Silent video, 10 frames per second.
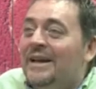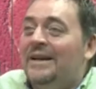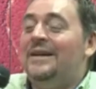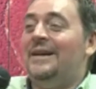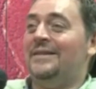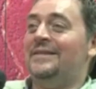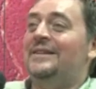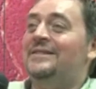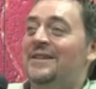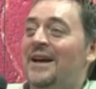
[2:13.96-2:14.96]
Ah,
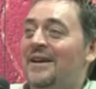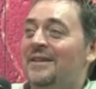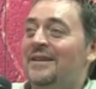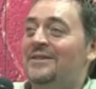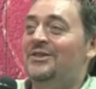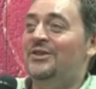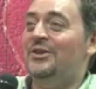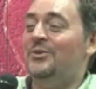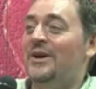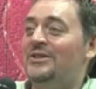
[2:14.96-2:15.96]
that's, uh, that's a
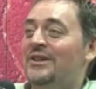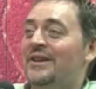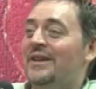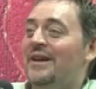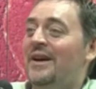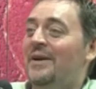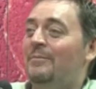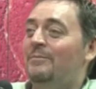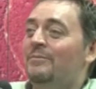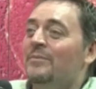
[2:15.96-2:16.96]
good question. Um,